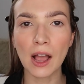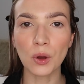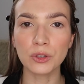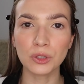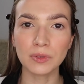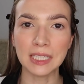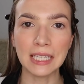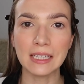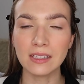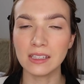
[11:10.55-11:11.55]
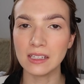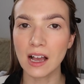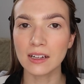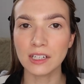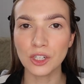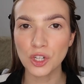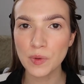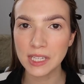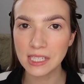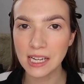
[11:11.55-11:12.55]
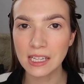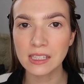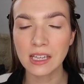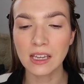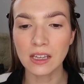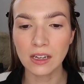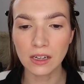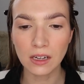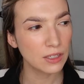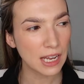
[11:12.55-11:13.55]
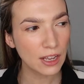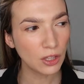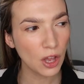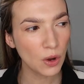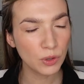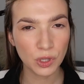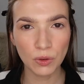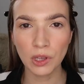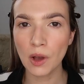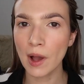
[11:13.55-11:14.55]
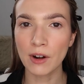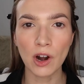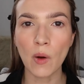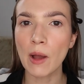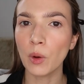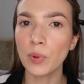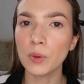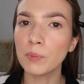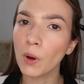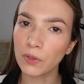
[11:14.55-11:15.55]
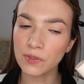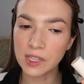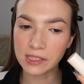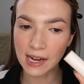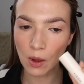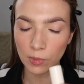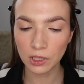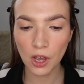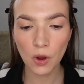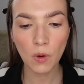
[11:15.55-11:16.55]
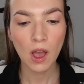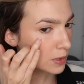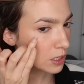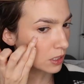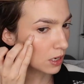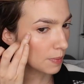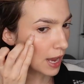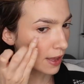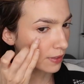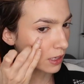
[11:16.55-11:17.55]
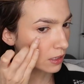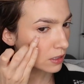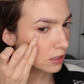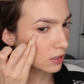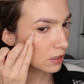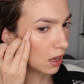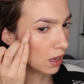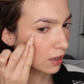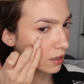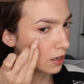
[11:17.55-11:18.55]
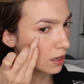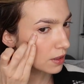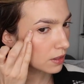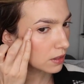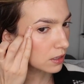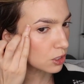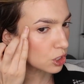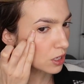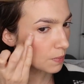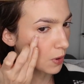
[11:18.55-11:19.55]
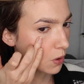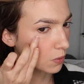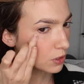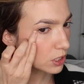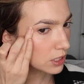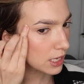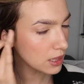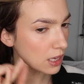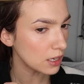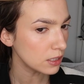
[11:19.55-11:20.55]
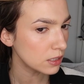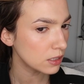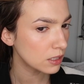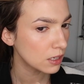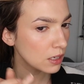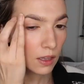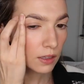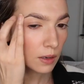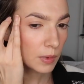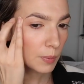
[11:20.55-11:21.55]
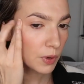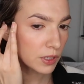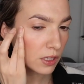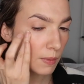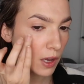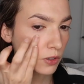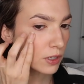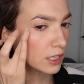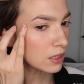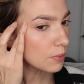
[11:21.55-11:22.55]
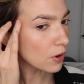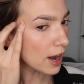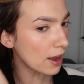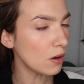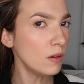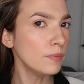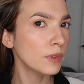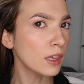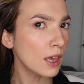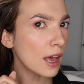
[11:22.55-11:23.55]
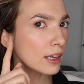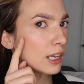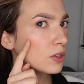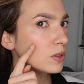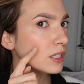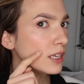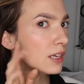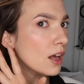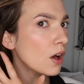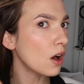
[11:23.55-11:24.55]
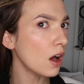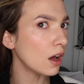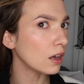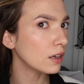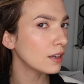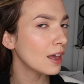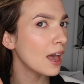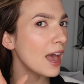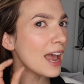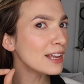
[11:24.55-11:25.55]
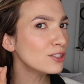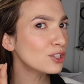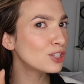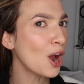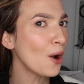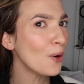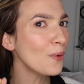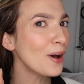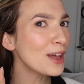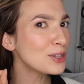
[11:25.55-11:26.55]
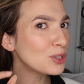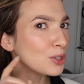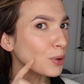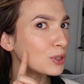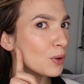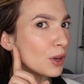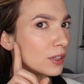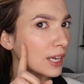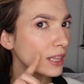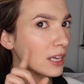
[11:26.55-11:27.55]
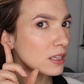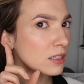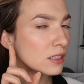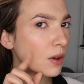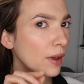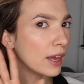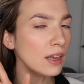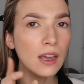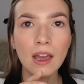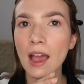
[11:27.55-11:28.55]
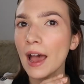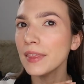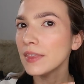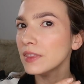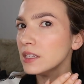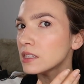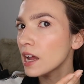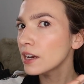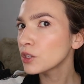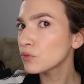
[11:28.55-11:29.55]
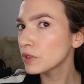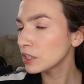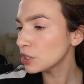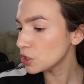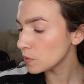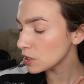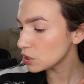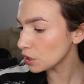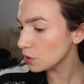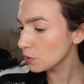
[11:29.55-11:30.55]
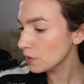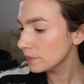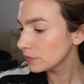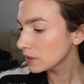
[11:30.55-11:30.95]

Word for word: I also really like the Ciate Dewy Sticks in Day Glow, Dew Glow, I don't know. I will put both of these down below. I'm just gonna pat this on the cheekbone, just like this. And then I'm gonna put some underneath the brow. And can you see? Oh, it's so, it's so, so good. Look at this, okay? And then this side is really dewy too.